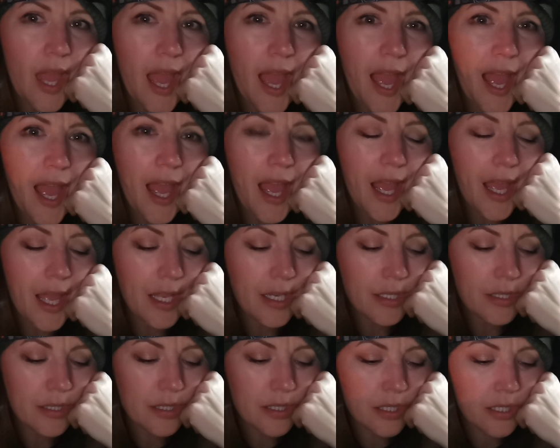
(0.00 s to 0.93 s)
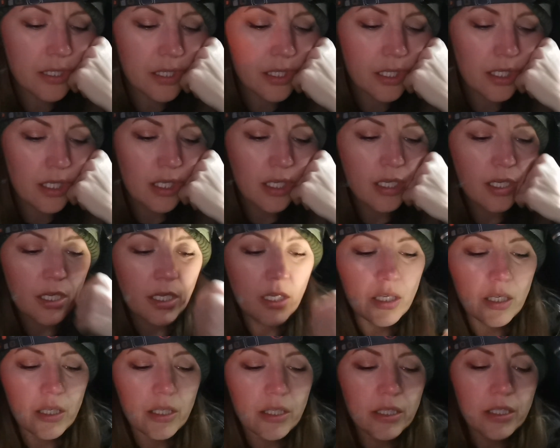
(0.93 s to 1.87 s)
and
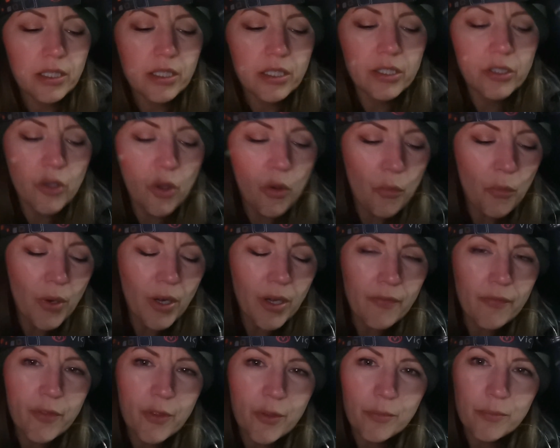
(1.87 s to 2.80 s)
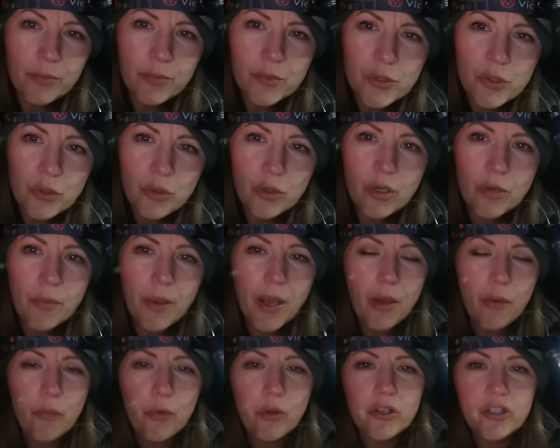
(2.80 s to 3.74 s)
not one of them talk
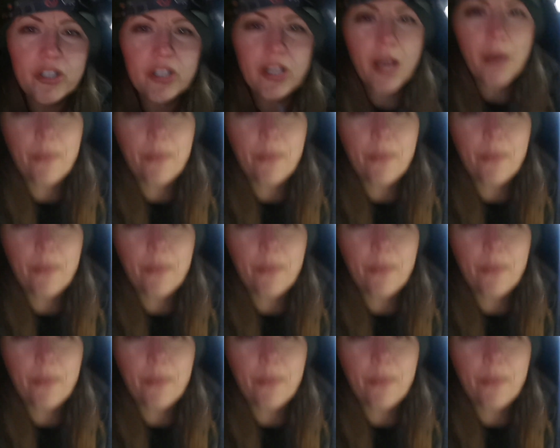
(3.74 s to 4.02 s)
about washing